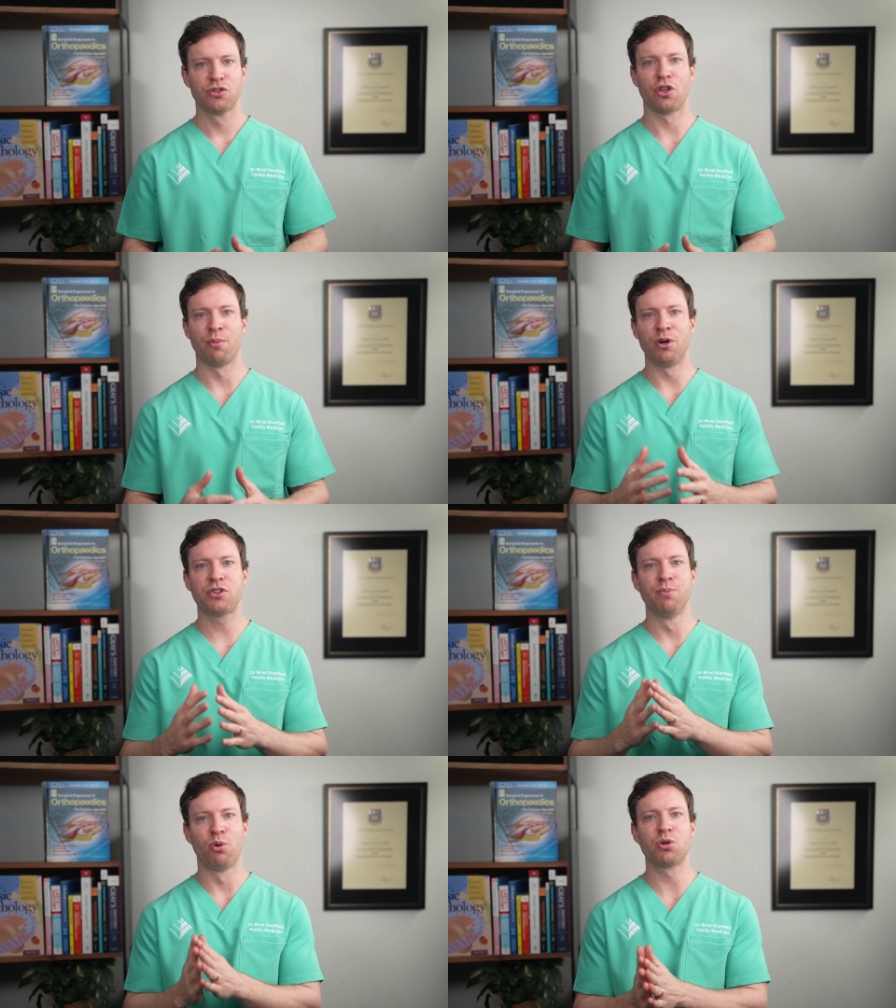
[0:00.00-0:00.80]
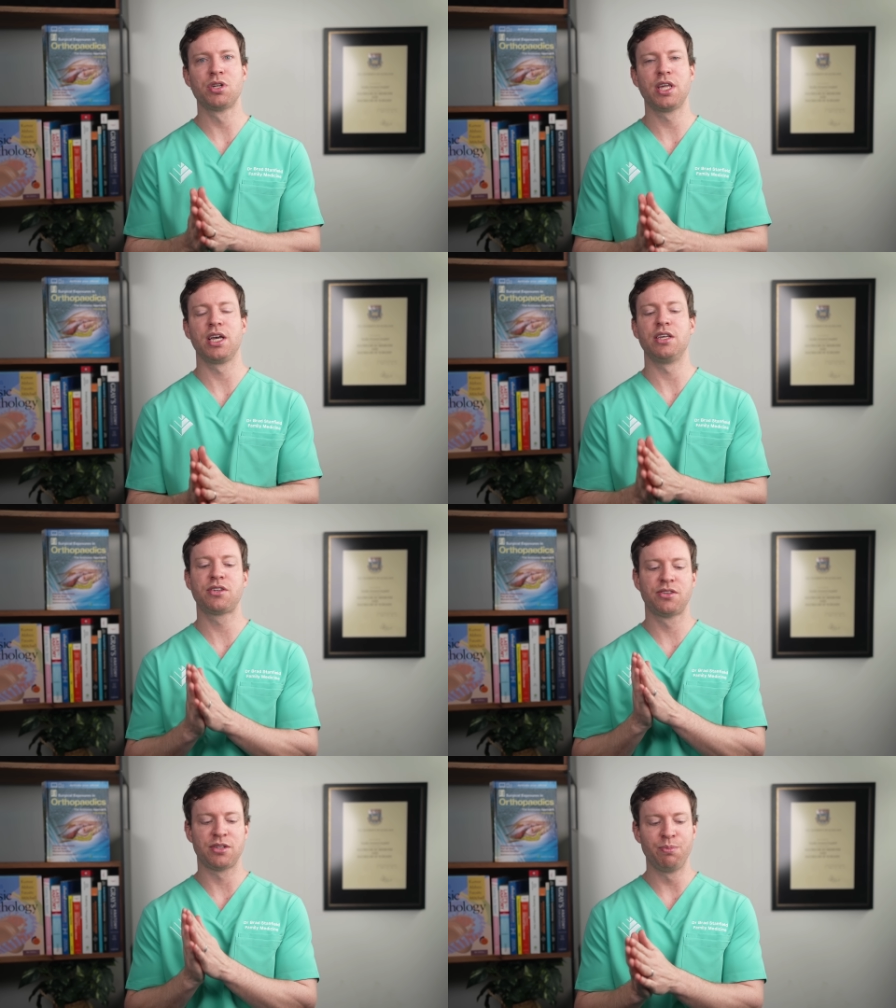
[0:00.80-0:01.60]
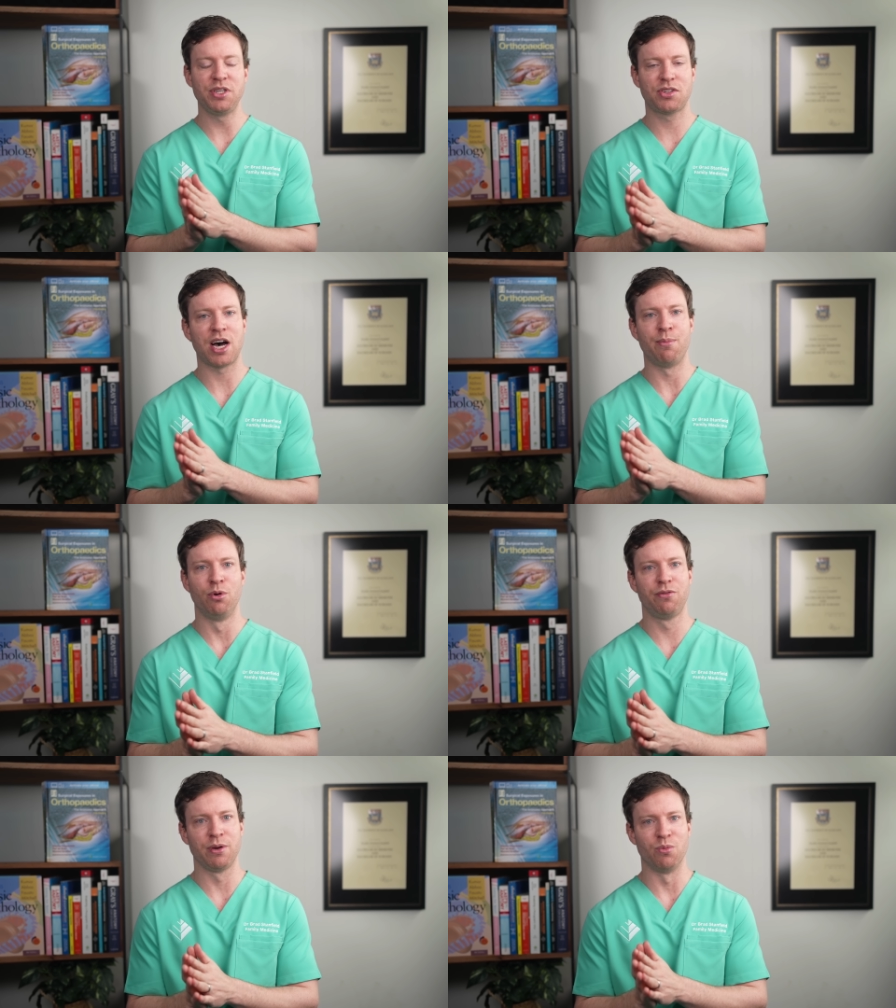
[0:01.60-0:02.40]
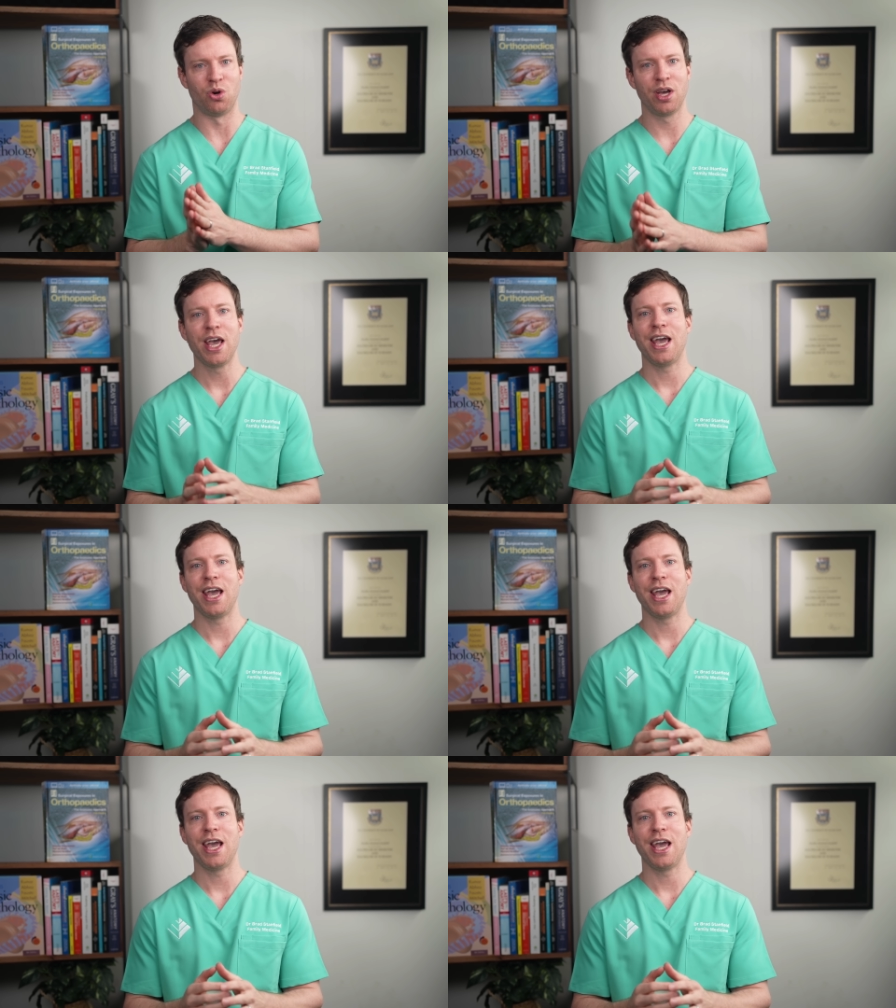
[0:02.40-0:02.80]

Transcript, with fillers: So the most important thing is to simply start moving more.